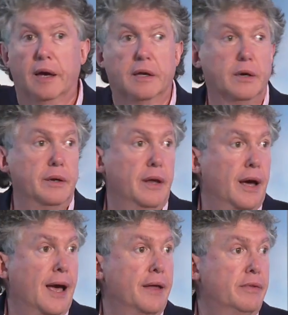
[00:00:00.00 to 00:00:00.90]
I
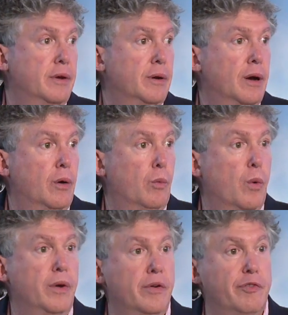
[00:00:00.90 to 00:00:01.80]
had the
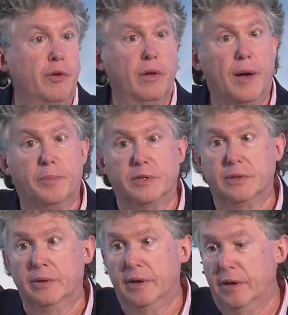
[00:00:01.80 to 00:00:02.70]
wonderful
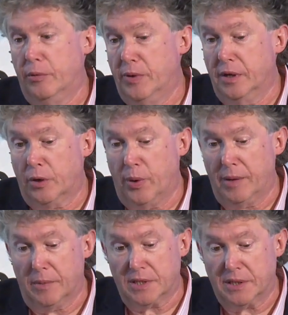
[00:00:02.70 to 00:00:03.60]
opportunity to
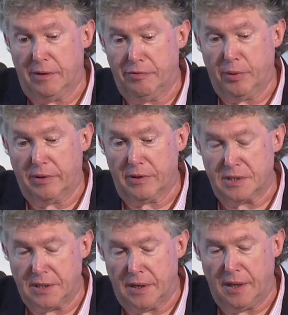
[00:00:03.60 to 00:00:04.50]
reacquaint myself with the
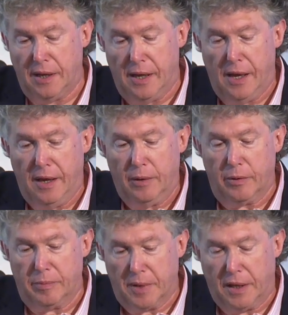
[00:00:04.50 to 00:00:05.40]
city,
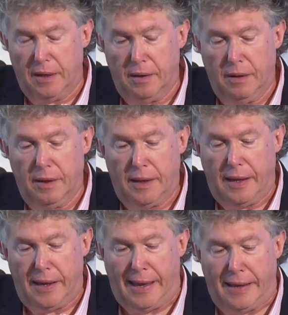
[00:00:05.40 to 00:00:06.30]
with McGill,
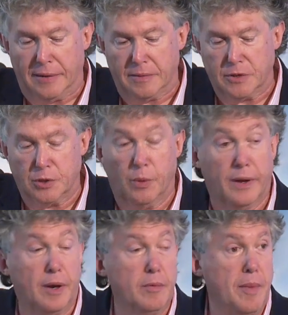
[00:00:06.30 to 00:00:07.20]
and so
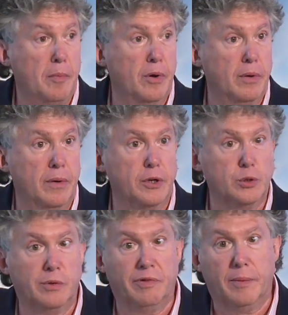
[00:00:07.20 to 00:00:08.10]
on. I remember I
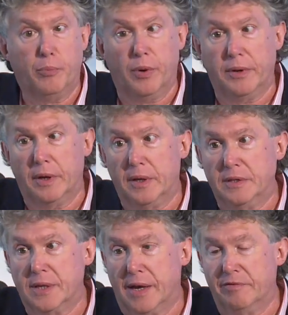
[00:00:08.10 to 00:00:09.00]
drove up one
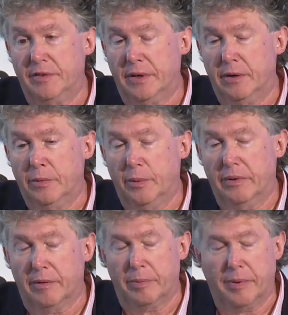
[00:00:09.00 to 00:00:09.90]
night to have dinner
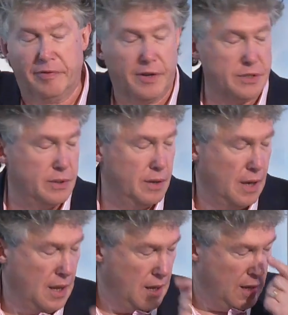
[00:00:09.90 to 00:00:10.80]
with a
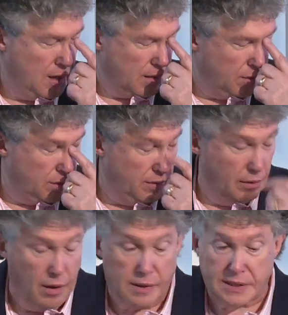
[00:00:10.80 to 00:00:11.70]
professor,
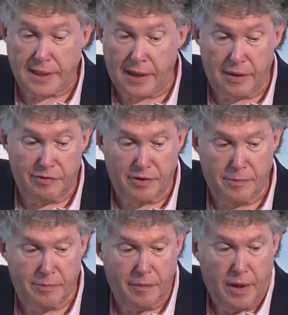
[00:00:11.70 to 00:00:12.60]
good, long-standing
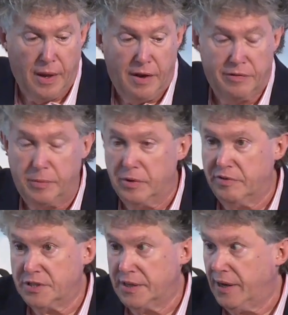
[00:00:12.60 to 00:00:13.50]
from
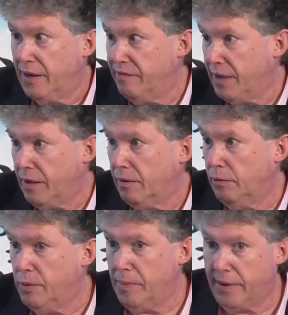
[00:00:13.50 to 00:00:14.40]
Université de
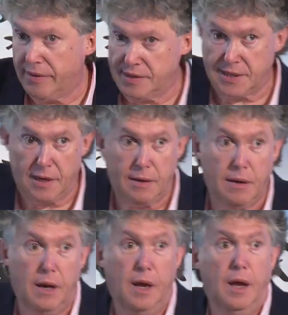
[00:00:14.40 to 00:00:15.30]
Laval, Louis Balthazar,